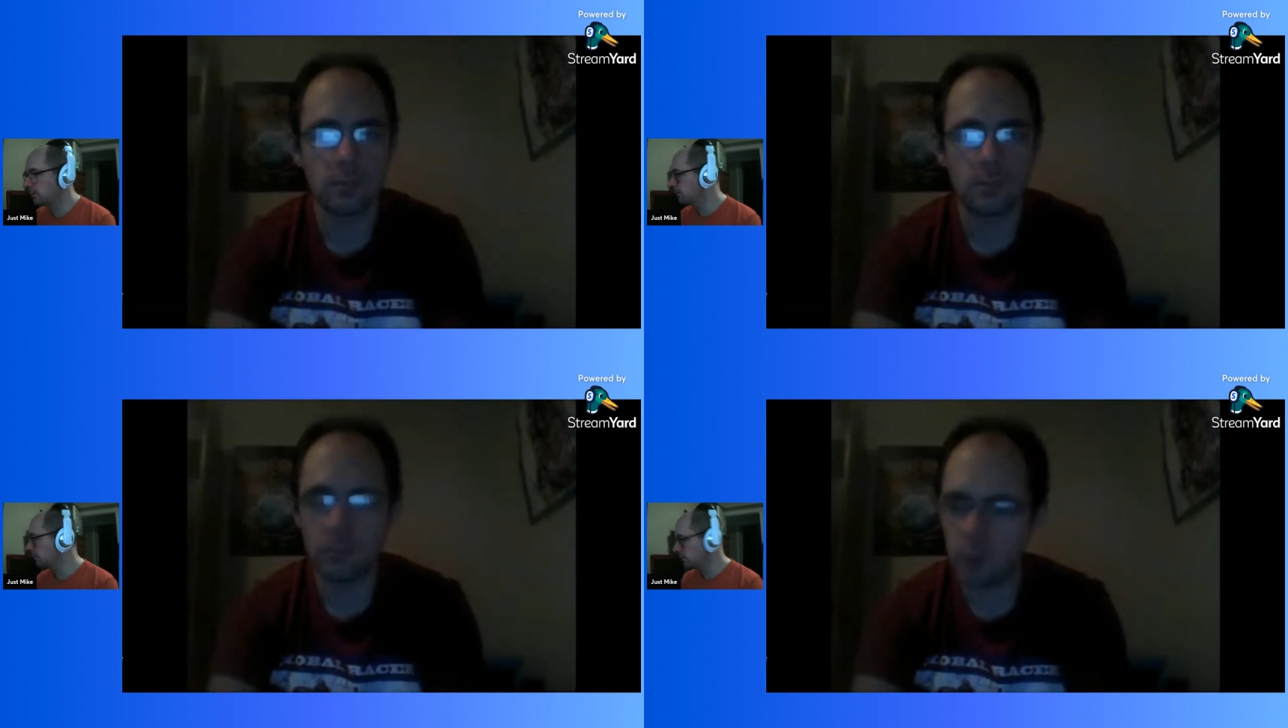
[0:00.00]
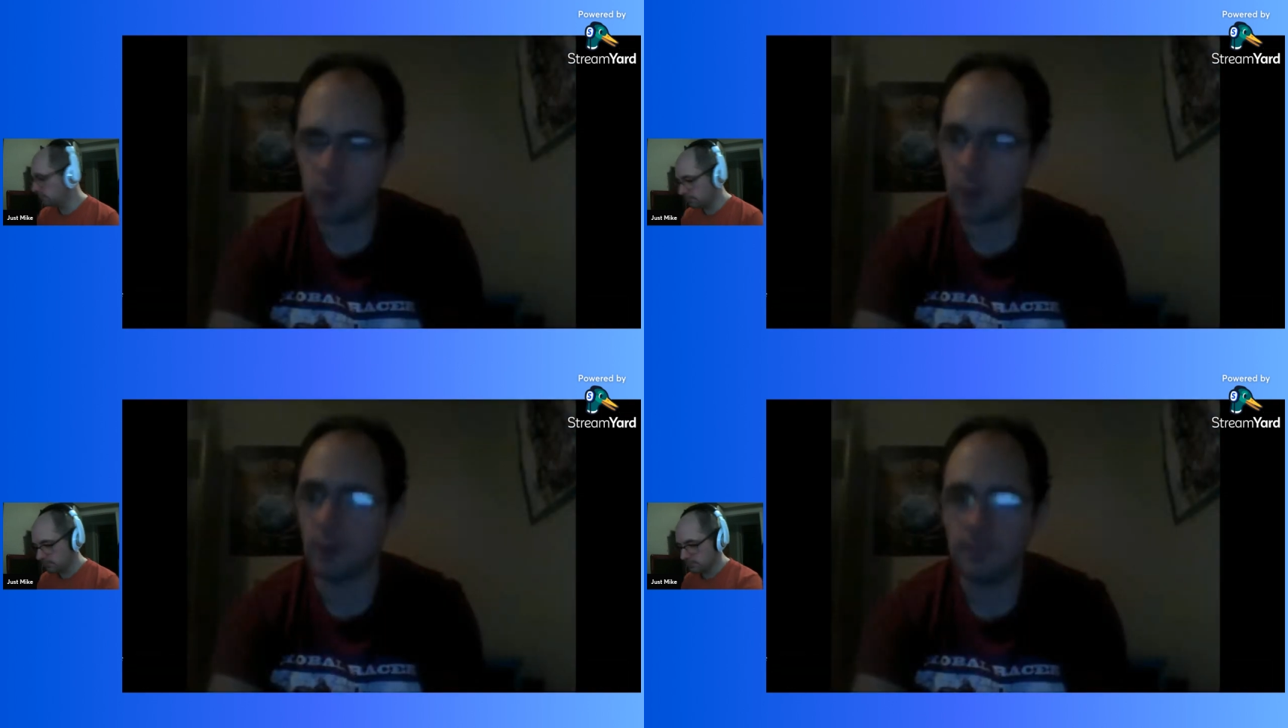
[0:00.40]

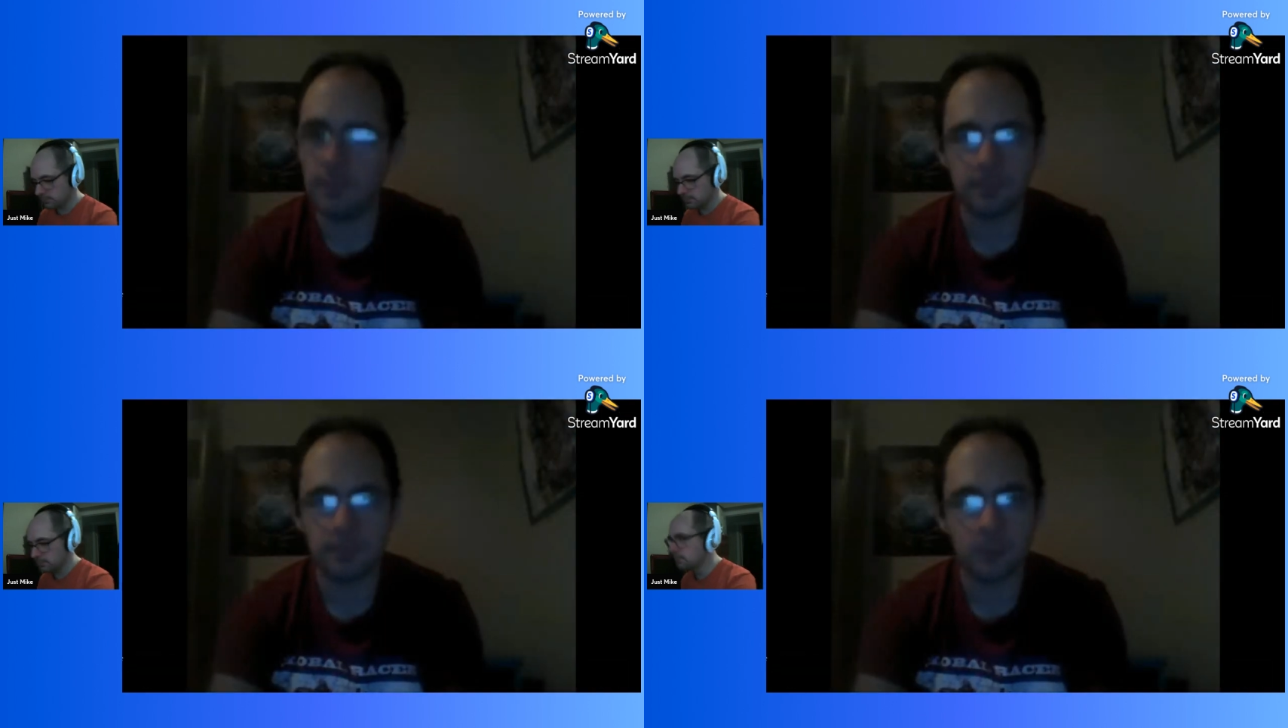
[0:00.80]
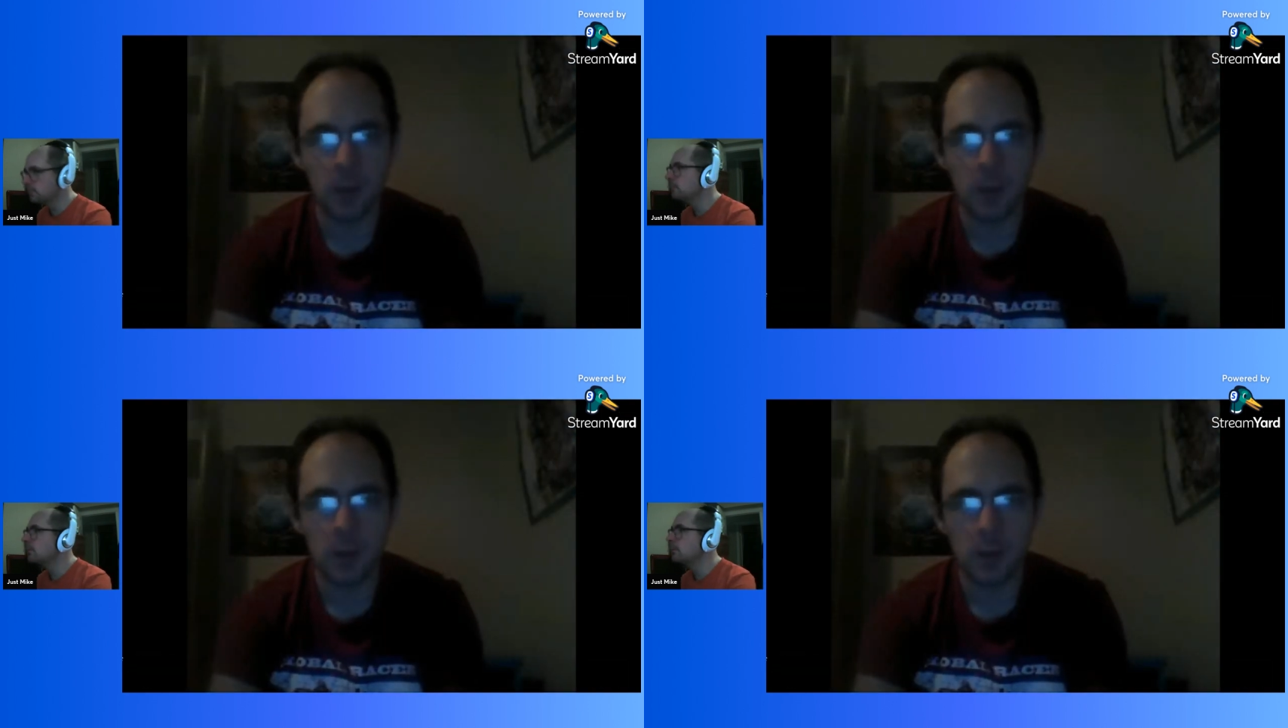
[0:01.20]
Well,
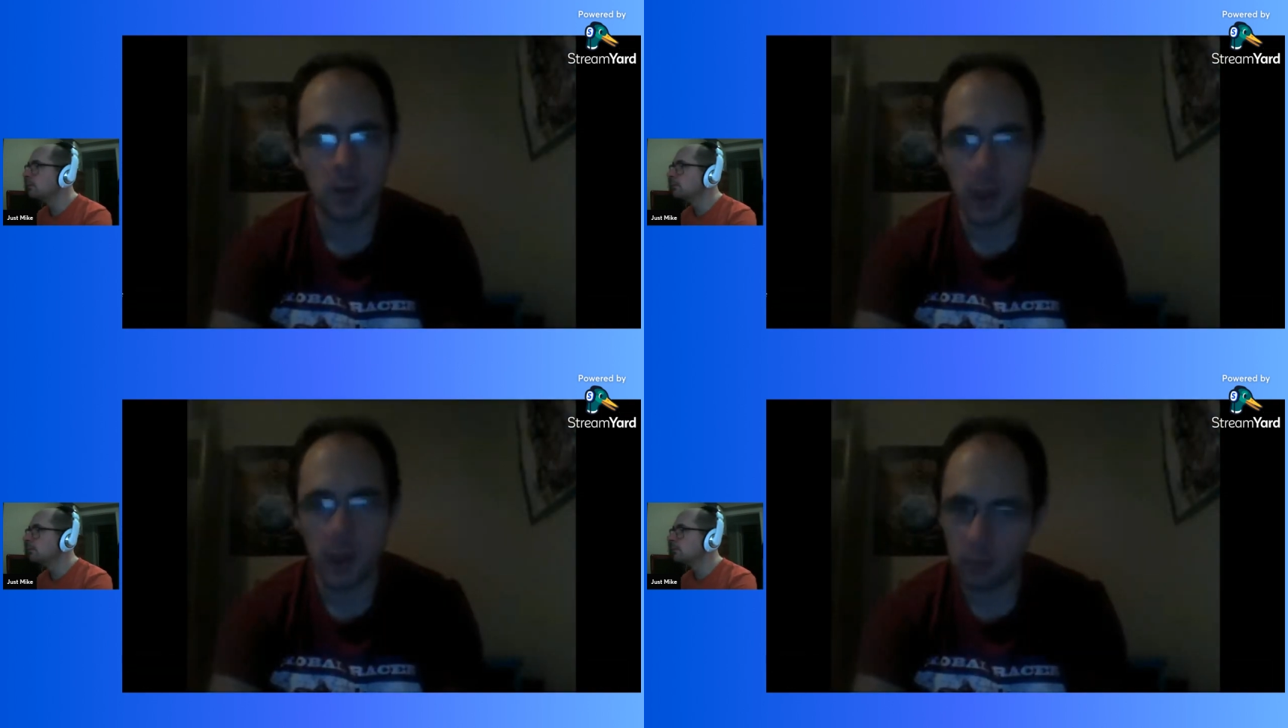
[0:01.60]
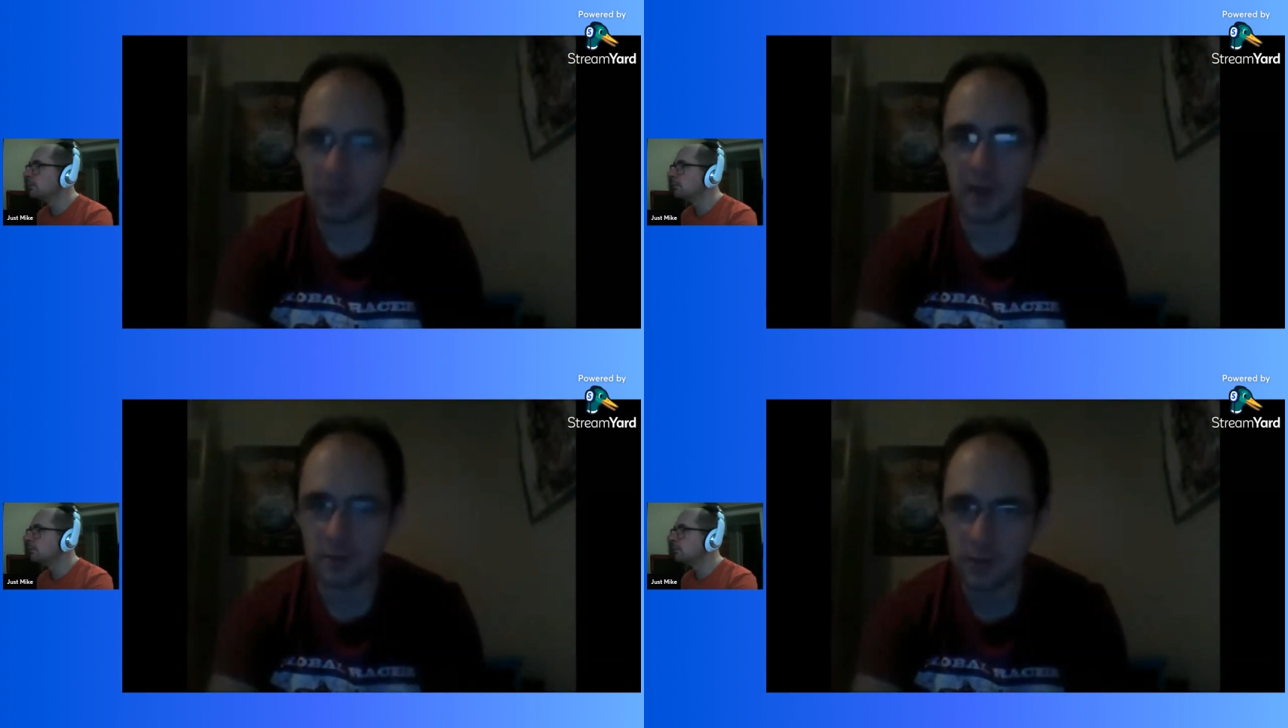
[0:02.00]
I was
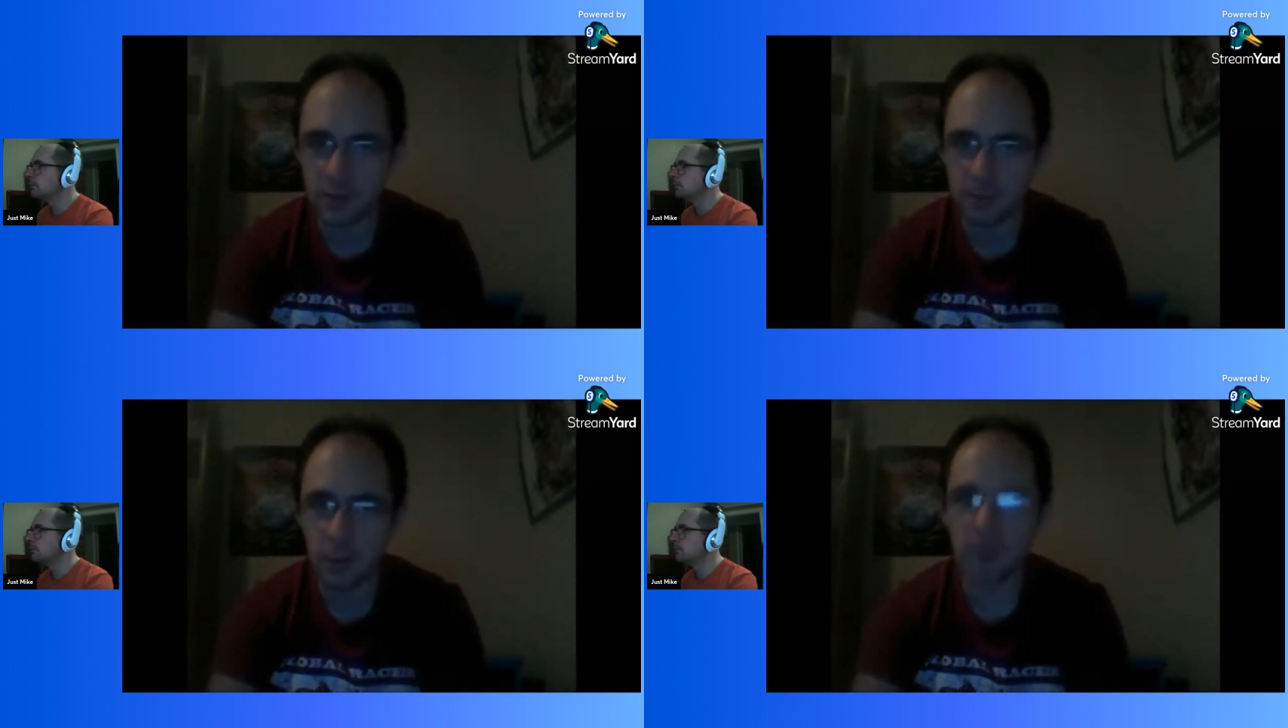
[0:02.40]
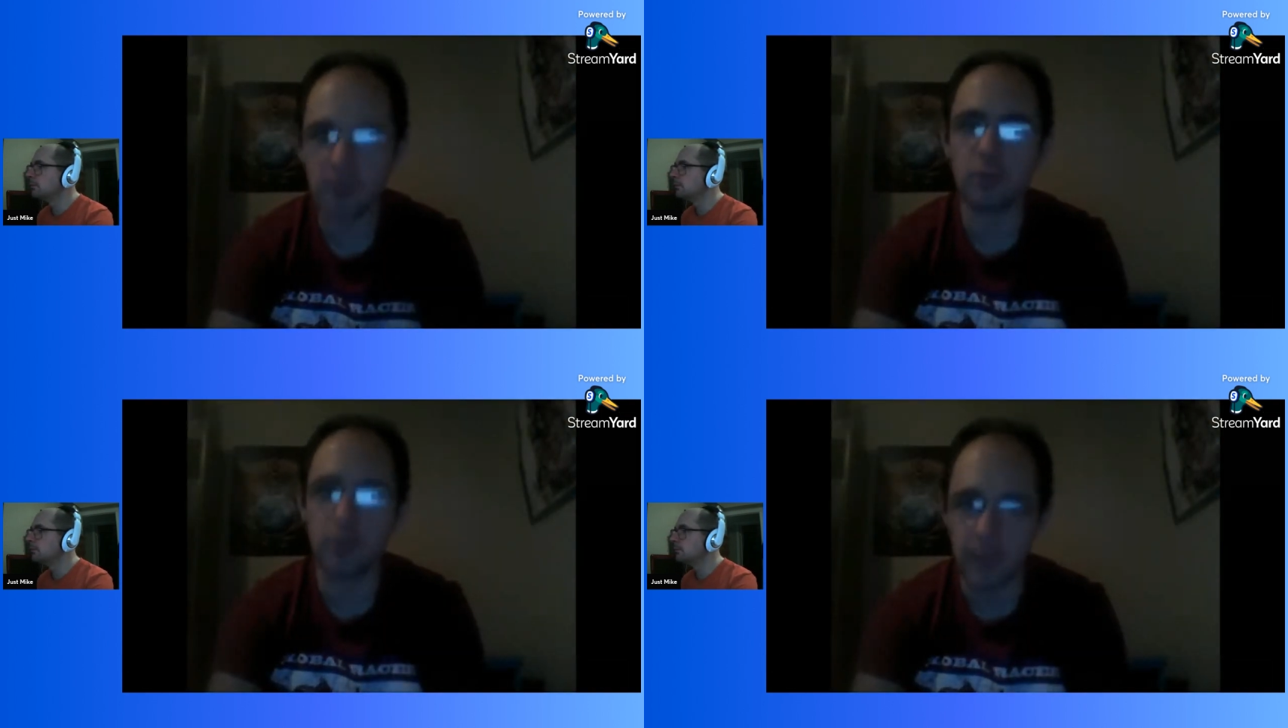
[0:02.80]
actually
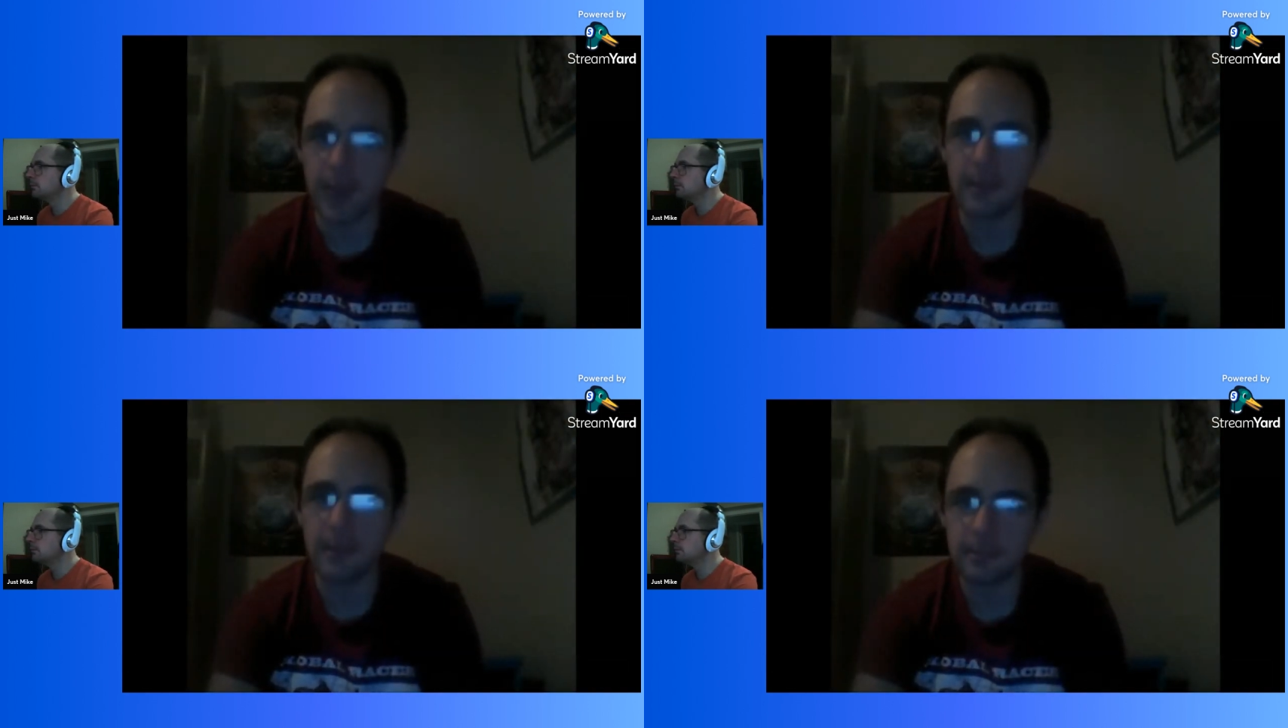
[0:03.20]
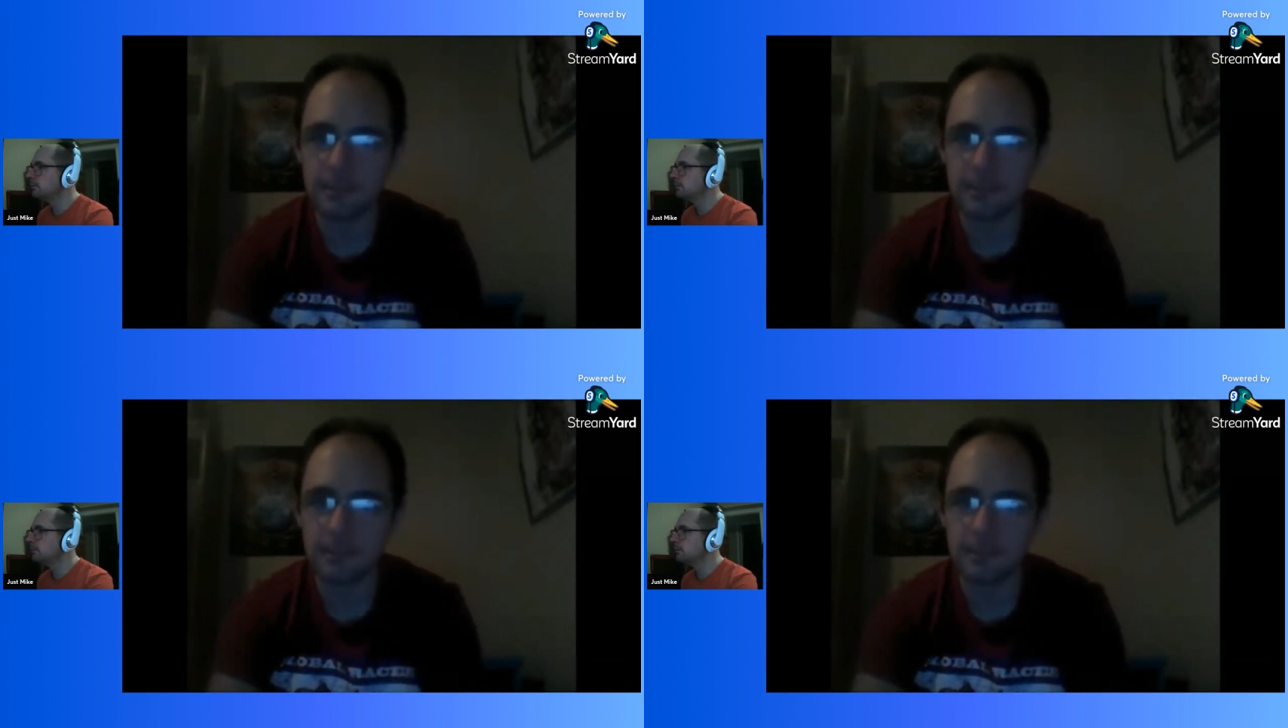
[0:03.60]
impressed with that.